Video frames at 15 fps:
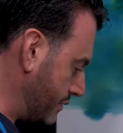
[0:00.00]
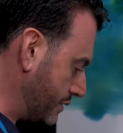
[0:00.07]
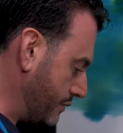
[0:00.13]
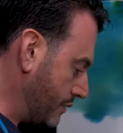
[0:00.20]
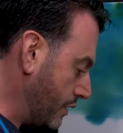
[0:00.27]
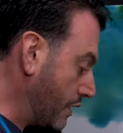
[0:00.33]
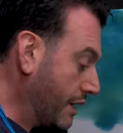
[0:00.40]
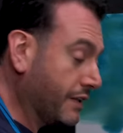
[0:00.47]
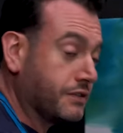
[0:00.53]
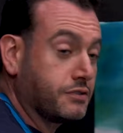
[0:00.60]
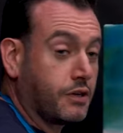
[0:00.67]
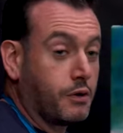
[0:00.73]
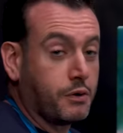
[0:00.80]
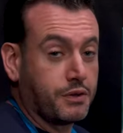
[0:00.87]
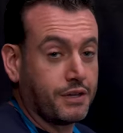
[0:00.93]
but all right, let's
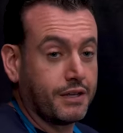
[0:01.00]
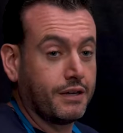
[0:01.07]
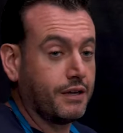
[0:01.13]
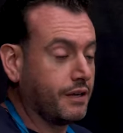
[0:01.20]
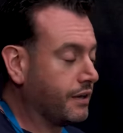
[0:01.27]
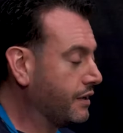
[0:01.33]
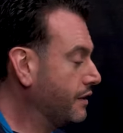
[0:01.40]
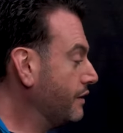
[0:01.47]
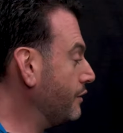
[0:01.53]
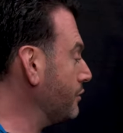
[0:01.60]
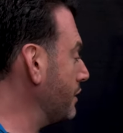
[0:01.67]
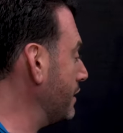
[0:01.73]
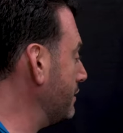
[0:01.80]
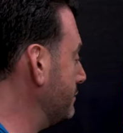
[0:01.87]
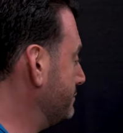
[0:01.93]
go with it. Uh,
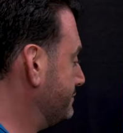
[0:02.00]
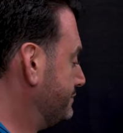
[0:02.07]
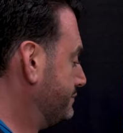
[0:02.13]
okay.